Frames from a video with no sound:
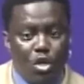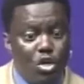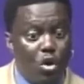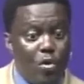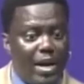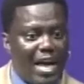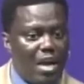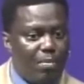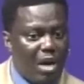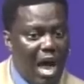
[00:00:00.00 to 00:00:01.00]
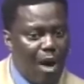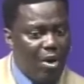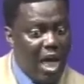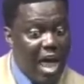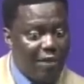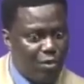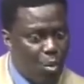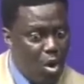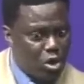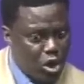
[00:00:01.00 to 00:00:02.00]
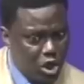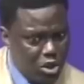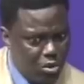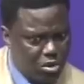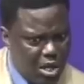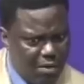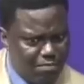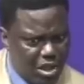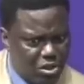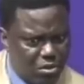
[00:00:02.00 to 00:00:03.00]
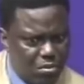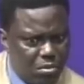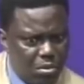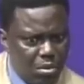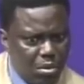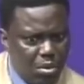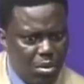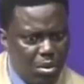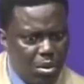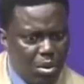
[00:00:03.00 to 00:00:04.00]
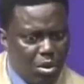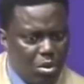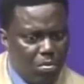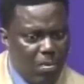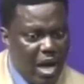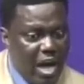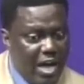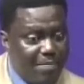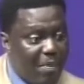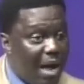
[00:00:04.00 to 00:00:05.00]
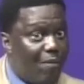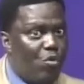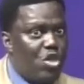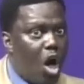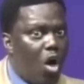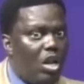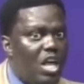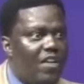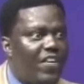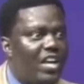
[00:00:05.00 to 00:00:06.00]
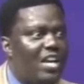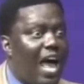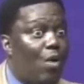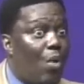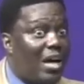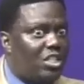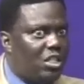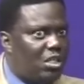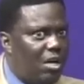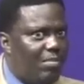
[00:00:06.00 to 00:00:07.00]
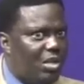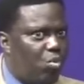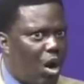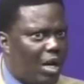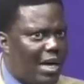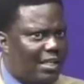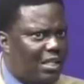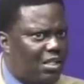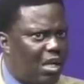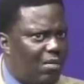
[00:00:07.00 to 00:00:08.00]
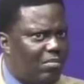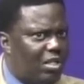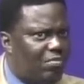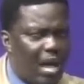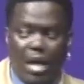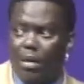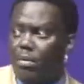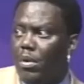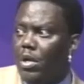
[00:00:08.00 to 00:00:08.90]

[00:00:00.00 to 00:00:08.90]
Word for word: You know you ain't got nothing but an hour and a half to walk good in those some bitches. Man, by, when y'all leave here tonight, watch these some bitch walking out there, some bitch, man.